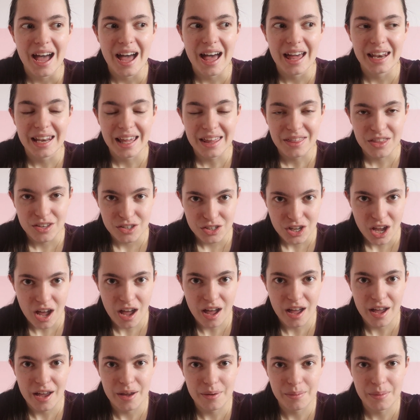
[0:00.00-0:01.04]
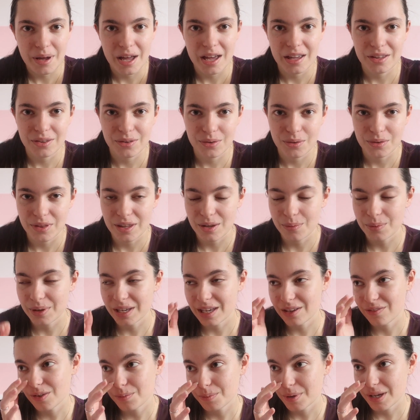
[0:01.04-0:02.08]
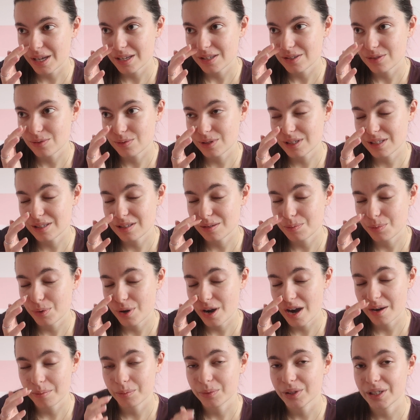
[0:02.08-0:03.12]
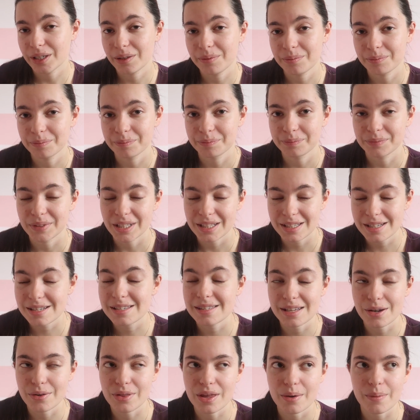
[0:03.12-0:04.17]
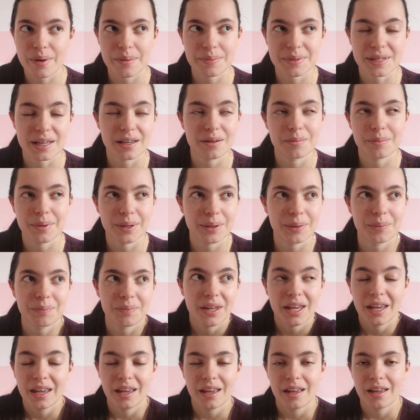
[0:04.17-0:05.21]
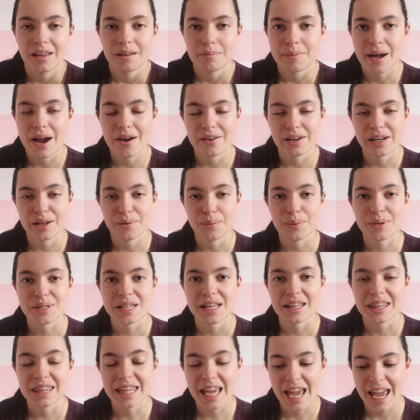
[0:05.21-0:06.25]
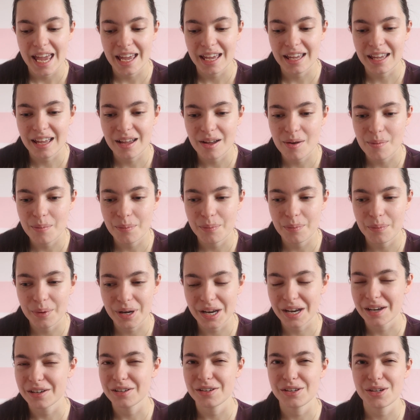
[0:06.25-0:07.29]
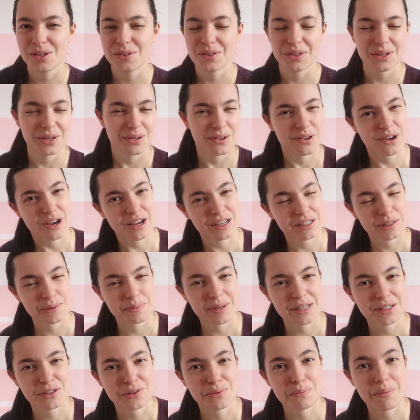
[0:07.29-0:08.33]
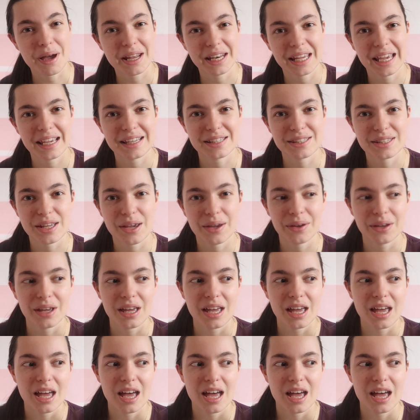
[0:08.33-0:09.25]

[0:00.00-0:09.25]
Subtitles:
And at the time I thought they were giving bursaries to primary. It did say on their website, but apparently it wasn't a thing. But I knew that you can't just mention money, so